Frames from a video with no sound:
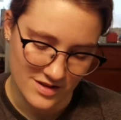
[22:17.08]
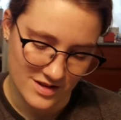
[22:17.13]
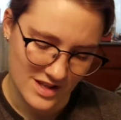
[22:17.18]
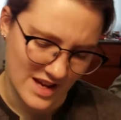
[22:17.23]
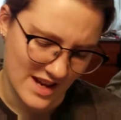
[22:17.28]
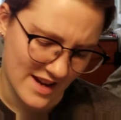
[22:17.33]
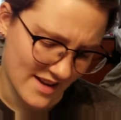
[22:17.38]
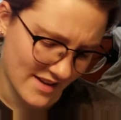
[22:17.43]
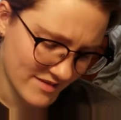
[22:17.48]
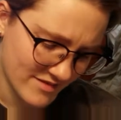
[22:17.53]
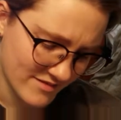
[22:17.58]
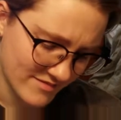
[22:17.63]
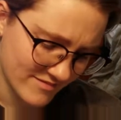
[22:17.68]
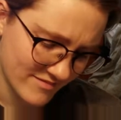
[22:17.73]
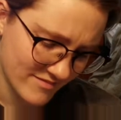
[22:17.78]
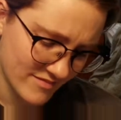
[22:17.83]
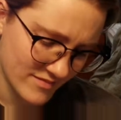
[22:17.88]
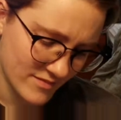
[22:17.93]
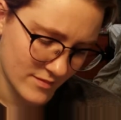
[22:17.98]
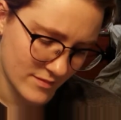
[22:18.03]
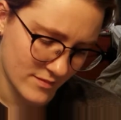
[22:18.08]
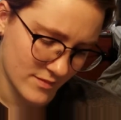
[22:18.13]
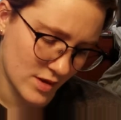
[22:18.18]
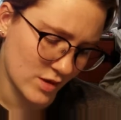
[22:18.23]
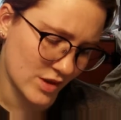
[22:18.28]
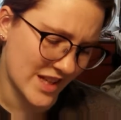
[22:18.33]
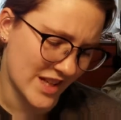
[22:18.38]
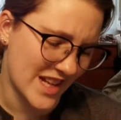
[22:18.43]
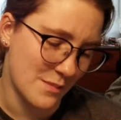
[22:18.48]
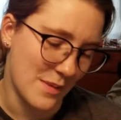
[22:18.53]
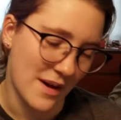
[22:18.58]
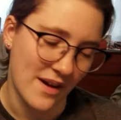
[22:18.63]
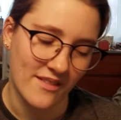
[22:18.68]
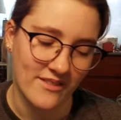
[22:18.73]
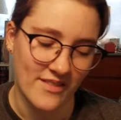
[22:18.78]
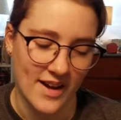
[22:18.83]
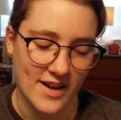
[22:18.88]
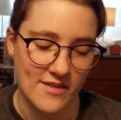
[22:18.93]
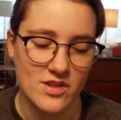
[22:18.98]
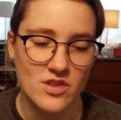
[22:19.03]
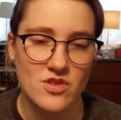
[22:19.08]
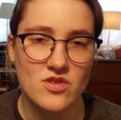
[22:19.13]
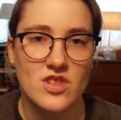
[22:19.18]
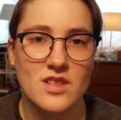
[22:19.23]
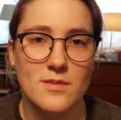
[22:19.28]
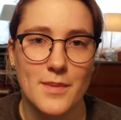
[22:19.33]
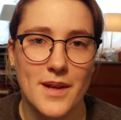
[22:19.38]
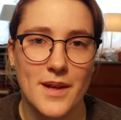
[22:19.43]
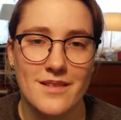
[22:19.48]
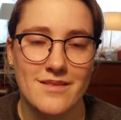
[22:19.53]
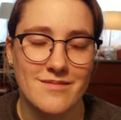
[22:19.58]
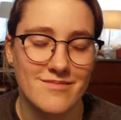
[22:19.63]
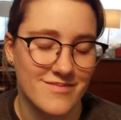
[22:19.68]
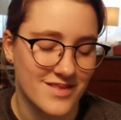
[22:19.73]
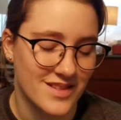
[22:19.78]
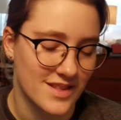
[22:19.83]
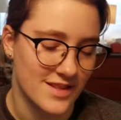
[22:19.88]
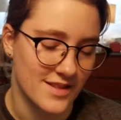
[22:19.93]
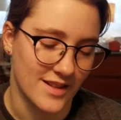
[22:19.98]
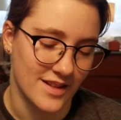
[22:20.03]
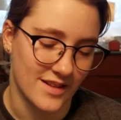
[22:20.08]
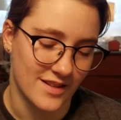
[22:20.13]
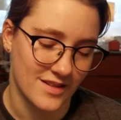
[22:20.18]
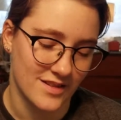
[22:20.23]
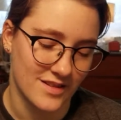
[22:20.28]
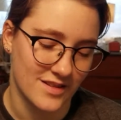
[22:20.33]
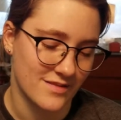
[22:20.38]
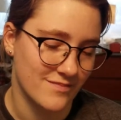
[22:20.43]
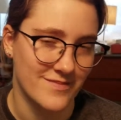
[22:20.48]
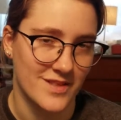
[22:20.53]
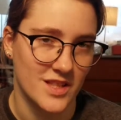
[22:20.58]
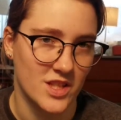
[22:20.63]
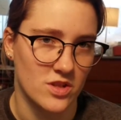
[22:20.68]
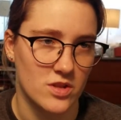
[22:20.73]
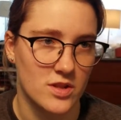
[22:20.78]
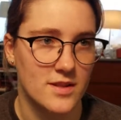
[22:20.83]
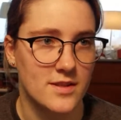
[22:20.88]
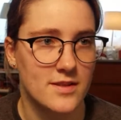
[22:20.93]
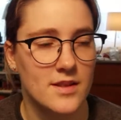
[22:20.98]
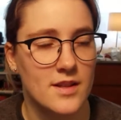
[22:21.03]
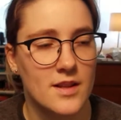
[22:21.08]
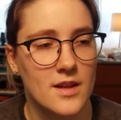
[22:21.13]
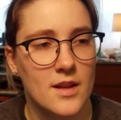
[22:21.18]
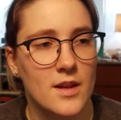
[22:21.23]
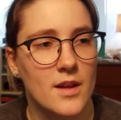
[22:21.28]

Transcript: Yeah, okay, about 5 inches by 6 inches.